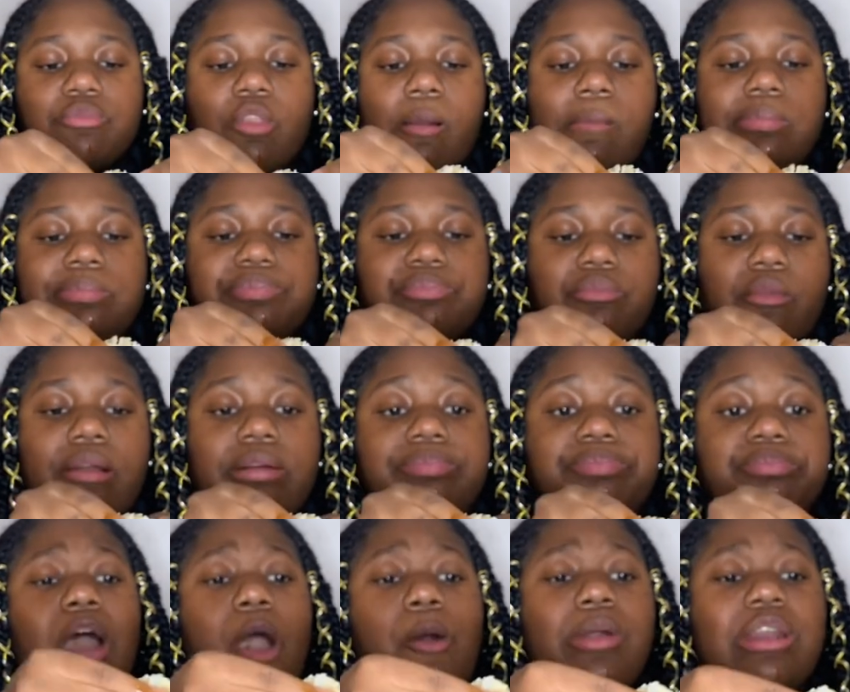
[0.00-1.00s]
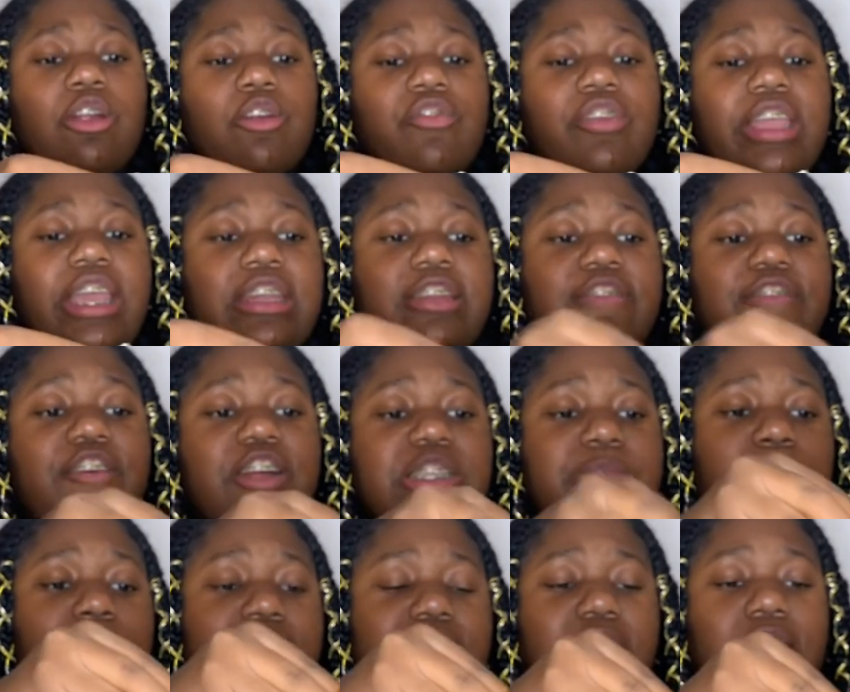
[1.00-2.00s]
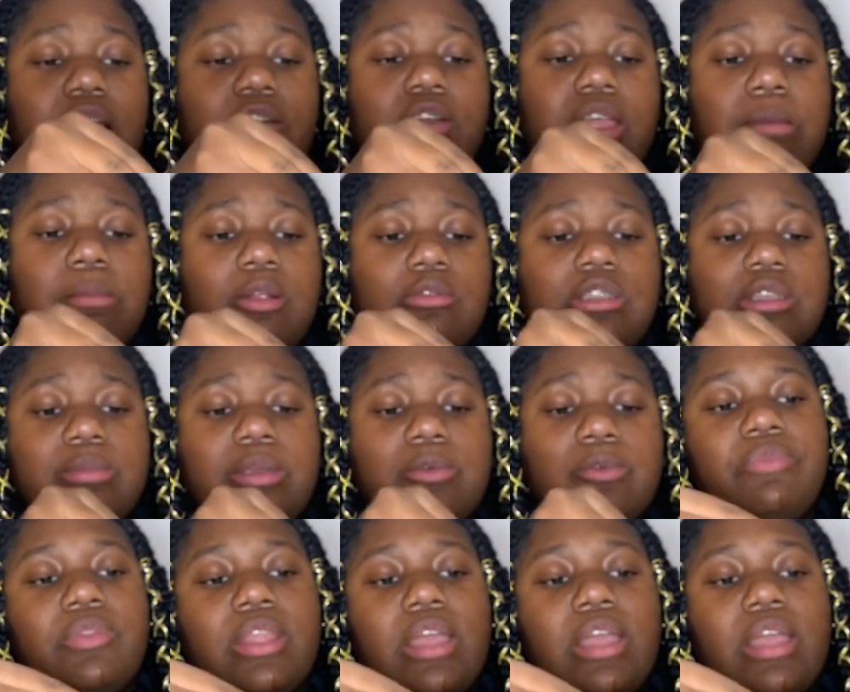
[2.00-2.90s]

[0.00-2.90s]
Mm. I would never forget the first person that ever came up to me.